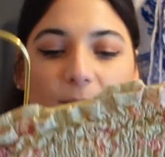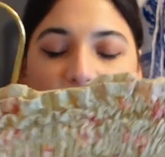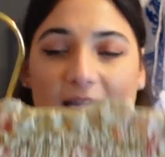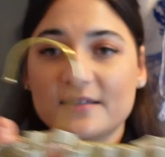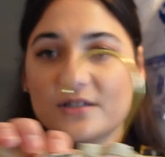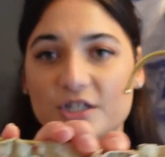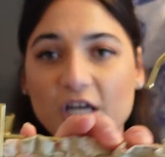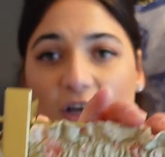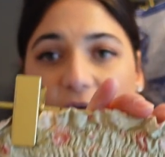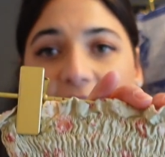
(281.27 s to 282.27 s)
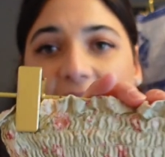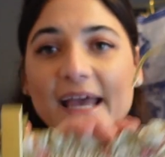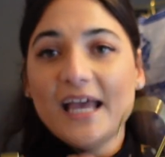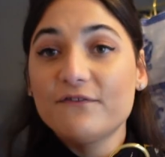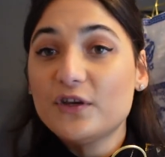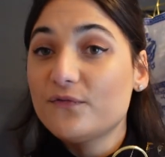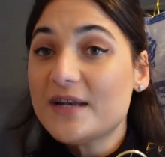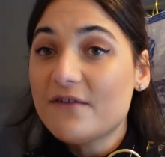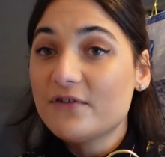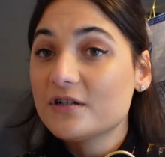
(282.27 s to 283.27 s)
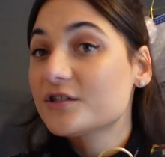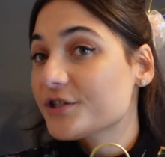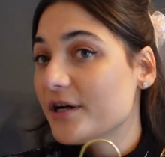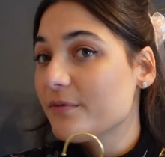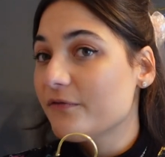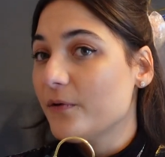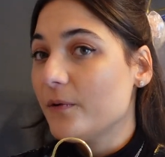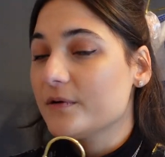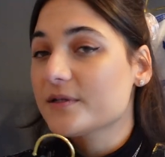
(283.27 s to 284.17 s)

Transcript: piece to do if you've never shirred before.